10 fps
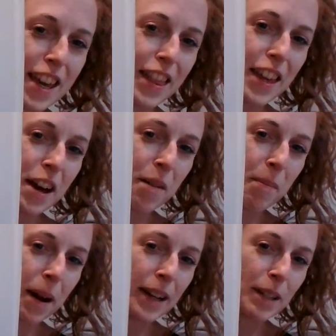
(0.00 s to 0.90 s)
the young
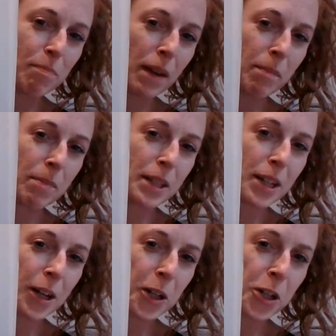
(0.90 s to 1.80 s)
pilot's big
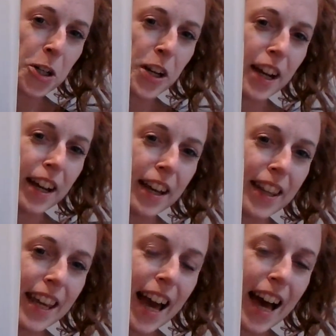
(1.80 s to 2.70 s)
moustache and
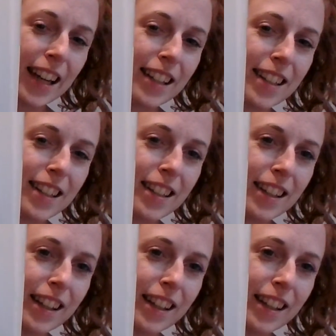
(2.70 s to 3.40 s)
the atlas